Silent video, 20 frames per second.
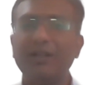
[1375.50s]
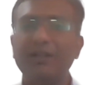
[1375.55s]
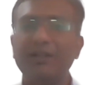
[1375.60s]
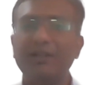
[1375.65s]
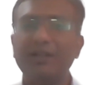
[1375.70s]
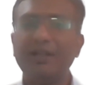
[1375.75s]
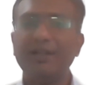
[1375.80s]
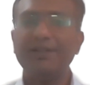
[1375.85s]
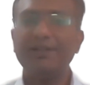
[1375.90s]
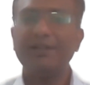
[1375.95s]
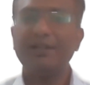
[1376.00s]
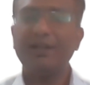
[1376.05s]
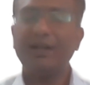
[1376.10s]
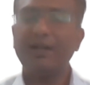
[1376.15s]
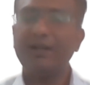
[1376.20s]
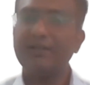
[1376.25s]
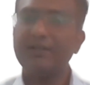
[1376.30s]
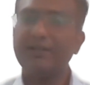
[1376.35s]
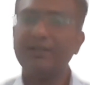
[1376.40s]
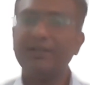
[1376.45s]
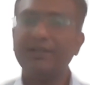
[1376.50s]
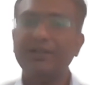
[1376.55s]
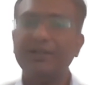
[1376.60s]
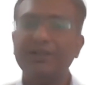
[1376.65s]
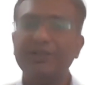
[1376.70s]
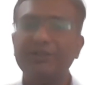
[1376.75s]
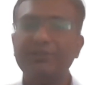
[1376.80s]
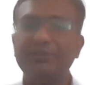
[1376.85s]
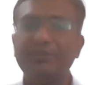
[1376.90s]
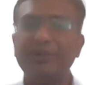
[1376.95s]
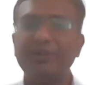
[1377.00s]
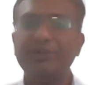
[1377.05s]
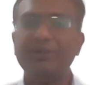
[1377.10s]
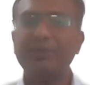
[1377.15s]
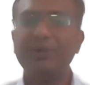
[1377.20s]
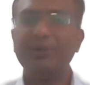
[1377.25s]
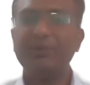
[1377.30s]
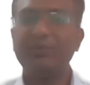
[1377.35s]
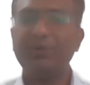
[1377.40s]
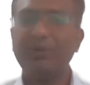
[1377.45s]
Next are the
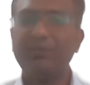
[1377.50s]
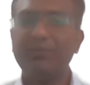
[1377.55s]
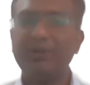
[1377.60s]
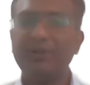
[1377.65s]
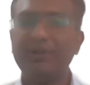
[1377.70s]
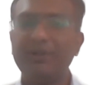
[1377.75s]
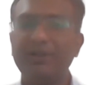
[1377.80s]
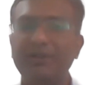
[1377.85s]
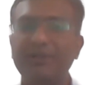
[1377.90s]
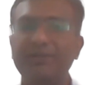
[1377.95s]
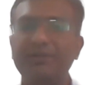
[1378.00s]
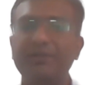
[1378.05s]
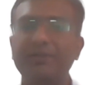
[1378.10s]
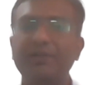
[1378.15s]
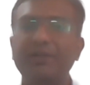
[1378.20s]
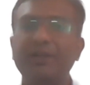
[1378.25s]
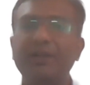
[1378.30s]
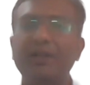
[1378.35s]
specific properties.